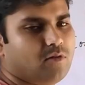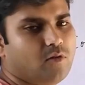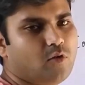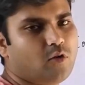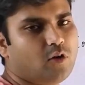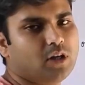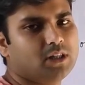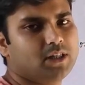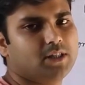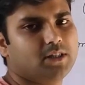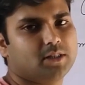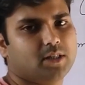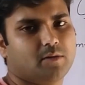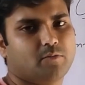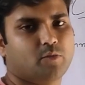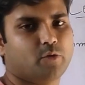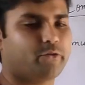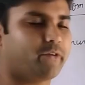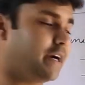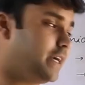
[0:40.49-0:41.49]
all these are
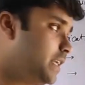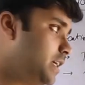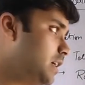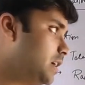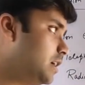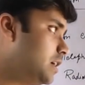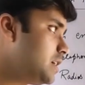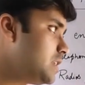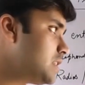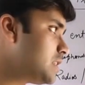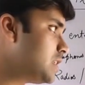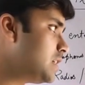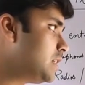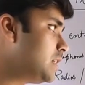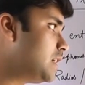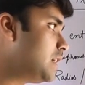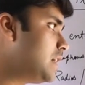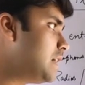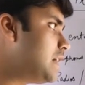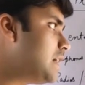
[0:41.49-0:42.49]
providing us
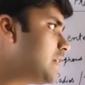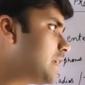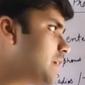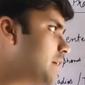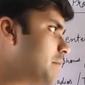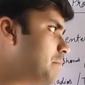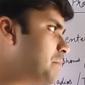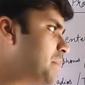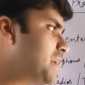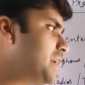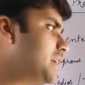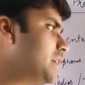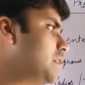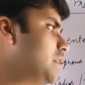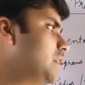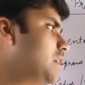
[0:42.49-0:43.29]
rapid